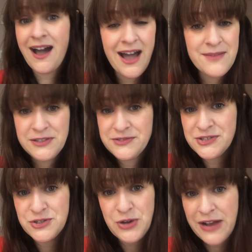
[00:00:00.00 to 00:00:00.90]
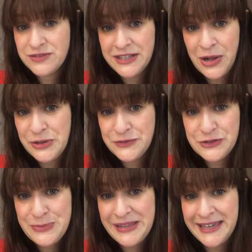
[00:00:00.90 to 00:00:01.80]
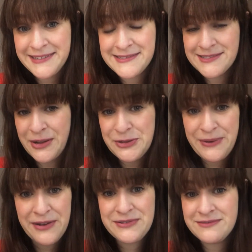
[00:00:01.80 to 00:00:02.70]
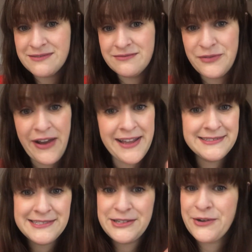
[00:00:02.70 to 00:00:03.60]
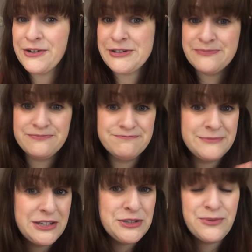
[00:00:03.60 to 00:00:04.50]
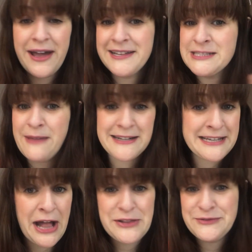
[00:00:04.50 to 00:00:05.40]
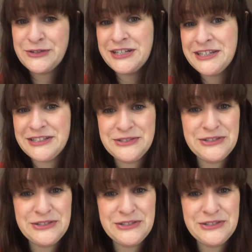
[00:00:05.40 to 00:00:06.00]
I'm used to traveling all over the place, all around France, Europe, the US, back to California, New